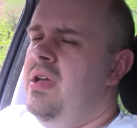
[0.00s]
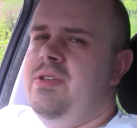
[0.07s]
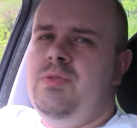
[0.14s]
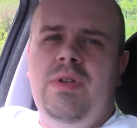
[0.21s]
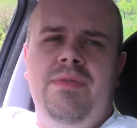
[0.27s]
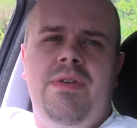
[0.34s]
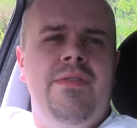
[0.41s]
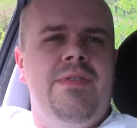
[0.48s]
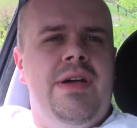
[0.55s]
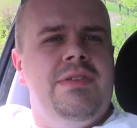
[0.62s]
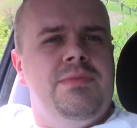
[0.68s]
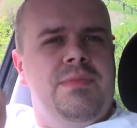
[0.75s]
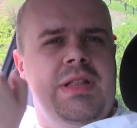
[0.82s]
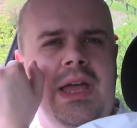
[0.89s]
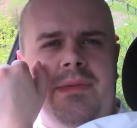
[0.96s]

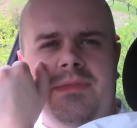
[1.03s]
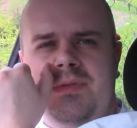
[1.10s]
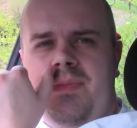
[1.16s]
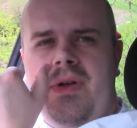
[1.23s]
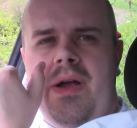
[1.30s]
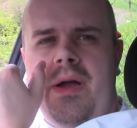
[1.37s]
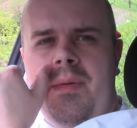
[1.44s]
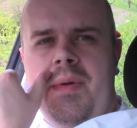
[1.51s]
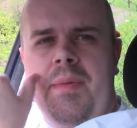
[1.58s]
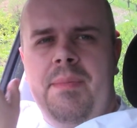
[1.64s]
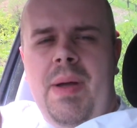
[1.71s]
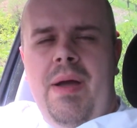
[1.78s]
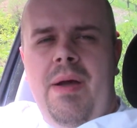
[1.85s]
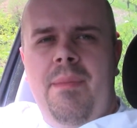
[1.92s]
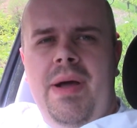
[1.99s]
25,000 milliamps per hour
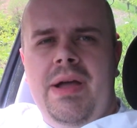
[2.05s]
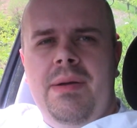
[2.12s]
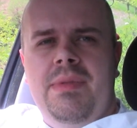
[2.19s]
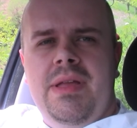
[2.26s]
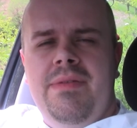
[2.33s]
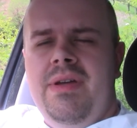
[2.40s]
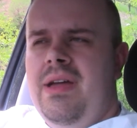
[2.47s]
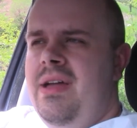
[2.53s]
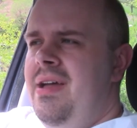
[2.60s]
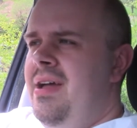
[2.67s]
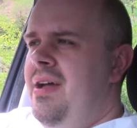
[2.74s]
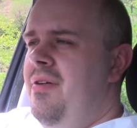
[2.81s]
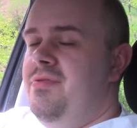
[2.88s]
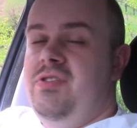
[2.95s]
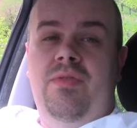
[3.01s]
power bank, I believe,
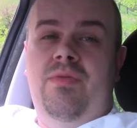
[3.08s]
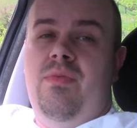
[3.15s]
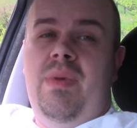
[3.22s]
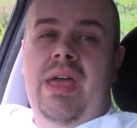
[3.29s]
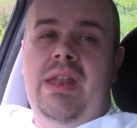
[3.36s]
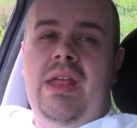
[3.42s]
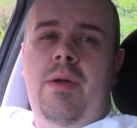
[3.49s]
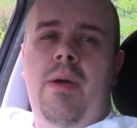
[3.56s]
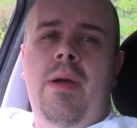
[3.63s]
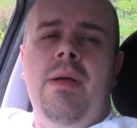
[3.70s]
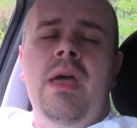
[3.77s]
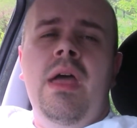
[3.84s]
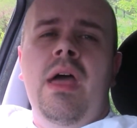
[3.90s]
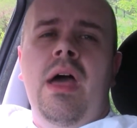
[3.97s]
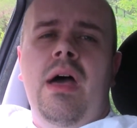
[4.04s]
off the top of my head anyway,
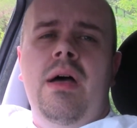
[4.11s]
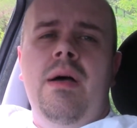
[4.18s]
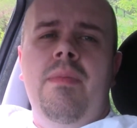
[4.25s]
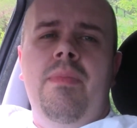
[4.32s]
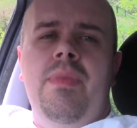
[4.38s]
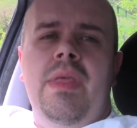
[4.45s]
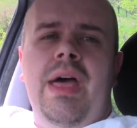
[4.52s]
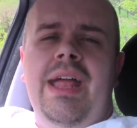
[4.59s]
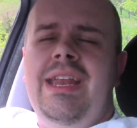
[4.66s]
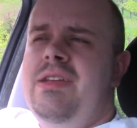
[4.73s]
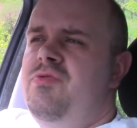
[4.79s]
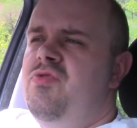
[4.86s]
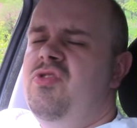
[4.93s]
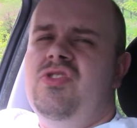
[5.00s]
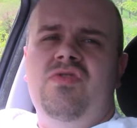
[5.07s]
and
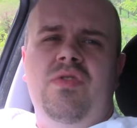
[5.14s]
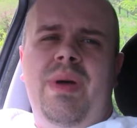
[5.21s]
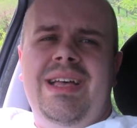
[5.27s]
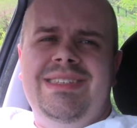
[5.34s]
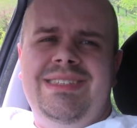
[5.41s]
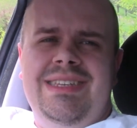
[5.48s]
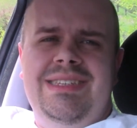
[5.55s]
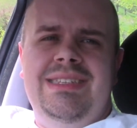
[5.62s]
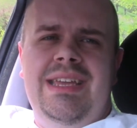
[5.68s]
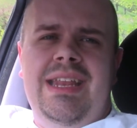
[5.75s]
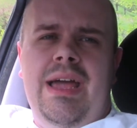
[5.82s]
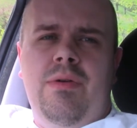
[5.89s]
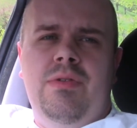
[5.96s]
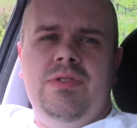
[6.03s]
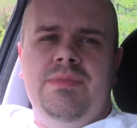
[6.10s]
it runs for about 16
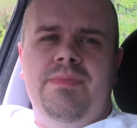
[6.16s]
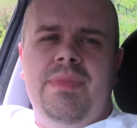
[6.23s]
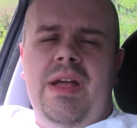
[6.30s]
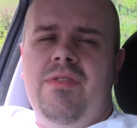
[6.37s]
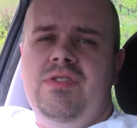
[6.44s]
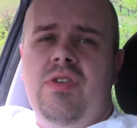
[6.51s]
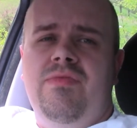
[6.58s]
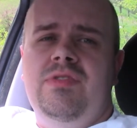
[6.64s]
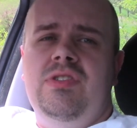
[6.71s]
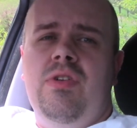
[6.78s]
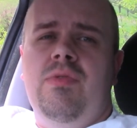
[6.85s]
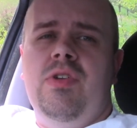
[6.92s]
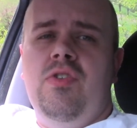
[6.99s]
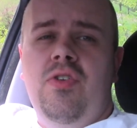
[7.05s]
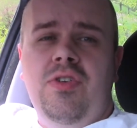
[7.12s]
hours. Now it's obviously
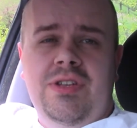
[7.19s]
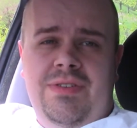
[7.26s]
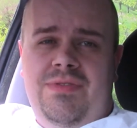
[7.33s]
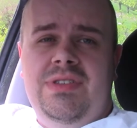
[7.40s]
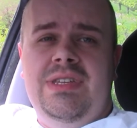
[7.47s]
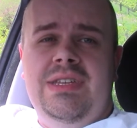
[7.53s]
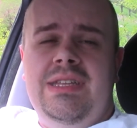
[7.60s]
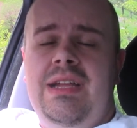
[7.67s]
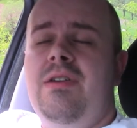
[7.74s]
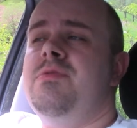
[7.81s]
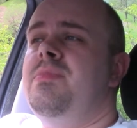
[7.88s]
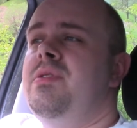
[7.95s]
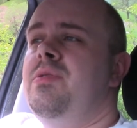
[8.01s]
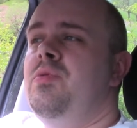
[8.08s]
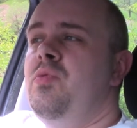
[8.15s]
not recording for 16 hours,
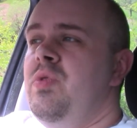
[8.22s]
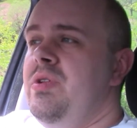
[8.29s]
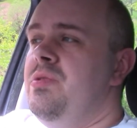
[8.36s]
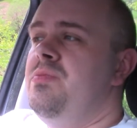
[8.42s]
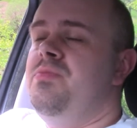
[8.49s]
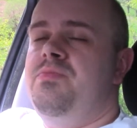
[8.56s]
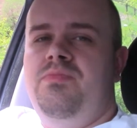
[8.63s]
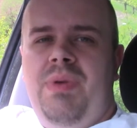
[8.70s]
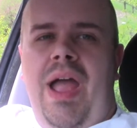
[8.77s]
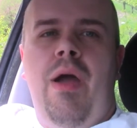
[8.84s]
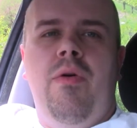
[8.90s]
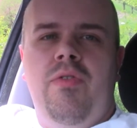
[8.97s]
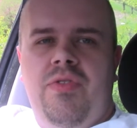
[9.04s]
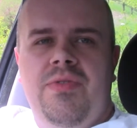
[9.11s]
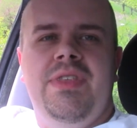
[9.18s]
but it will
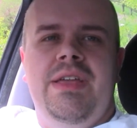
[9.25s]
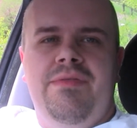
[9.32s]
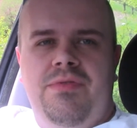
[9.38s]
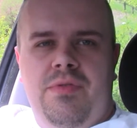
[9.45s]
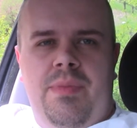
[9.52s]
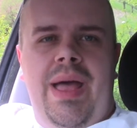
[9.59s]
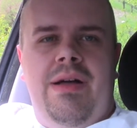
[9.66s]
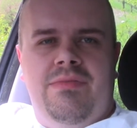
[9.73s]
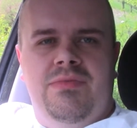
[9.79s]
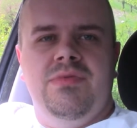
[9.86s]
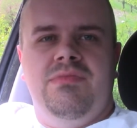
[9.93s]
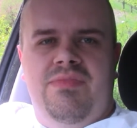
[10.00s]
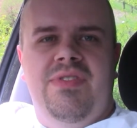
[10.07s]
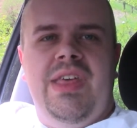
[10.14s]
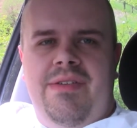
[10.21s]
power the thing for that
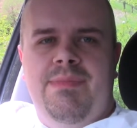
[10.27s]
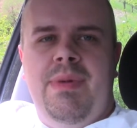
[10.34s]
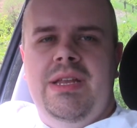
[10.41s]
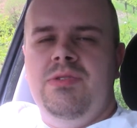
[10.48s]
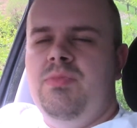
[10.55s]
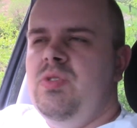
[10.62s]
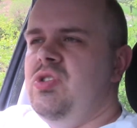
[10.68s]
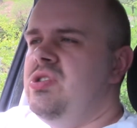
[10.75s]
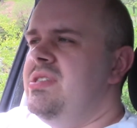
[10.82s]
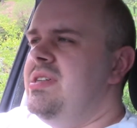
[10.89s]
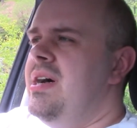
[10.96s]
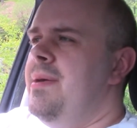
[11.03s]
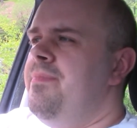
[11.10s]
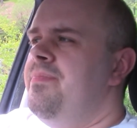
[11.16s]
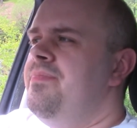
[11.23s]
much
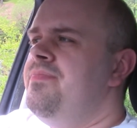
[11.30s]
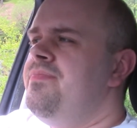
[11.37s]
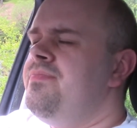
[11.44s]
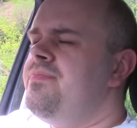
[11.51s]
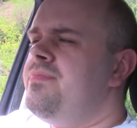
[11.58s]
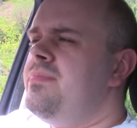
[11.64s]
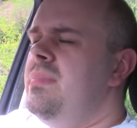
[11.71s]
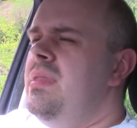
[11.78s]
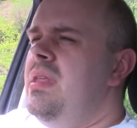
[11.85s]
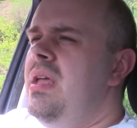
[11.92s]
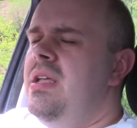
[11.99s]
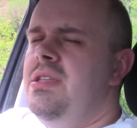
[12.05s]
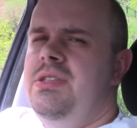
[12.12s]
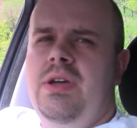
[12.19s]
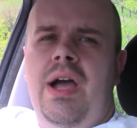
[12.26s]
time.
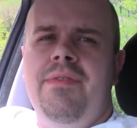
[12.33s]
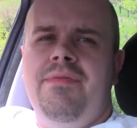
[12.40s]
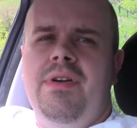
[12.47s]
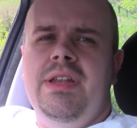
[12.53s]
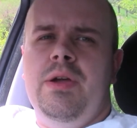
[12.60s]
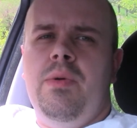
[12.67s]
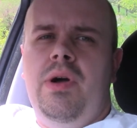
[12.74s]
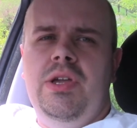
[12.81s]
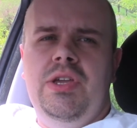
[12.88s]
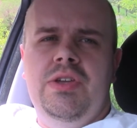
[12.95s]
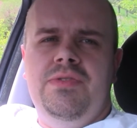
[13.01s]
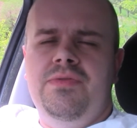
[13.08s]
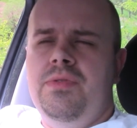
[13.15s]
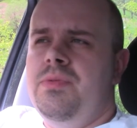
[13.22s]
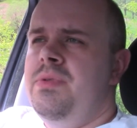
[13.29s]
So I find it quite
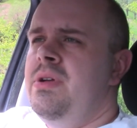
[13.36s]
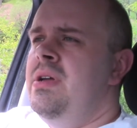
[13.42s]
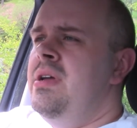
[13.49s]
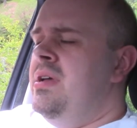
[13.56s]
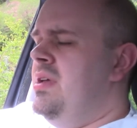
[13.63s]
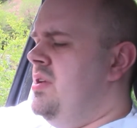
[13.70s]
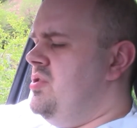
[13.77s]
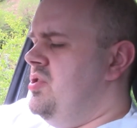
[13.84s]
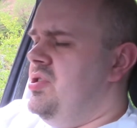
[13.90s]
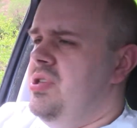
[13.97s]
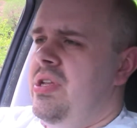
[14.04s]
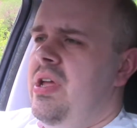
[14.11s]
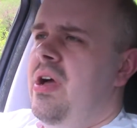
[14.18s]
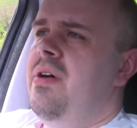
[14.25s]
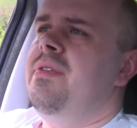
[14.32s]
useful. I'll just
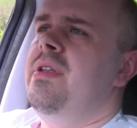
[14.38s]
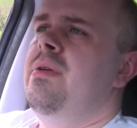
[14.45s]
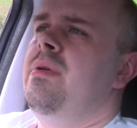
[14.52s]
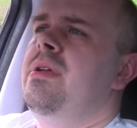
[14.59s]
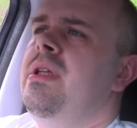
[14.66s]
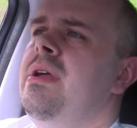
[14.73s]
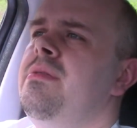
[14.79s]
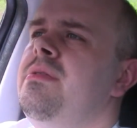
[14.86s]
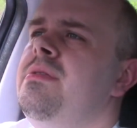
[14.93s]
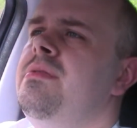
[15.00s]
turn it off anyway now.